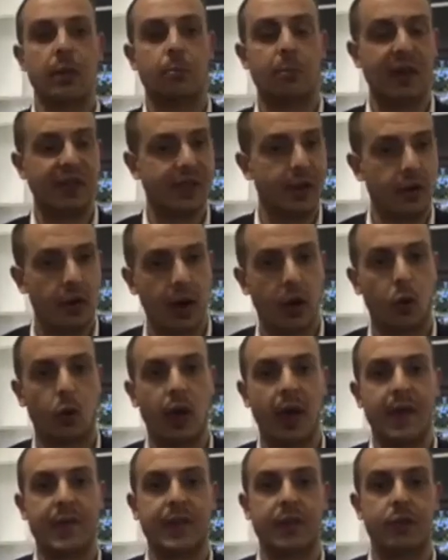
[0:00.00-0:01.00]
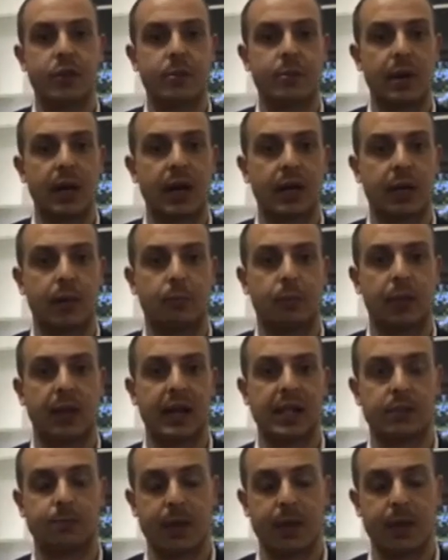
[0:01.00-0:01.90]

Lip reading: but they're all out there in the marketplace.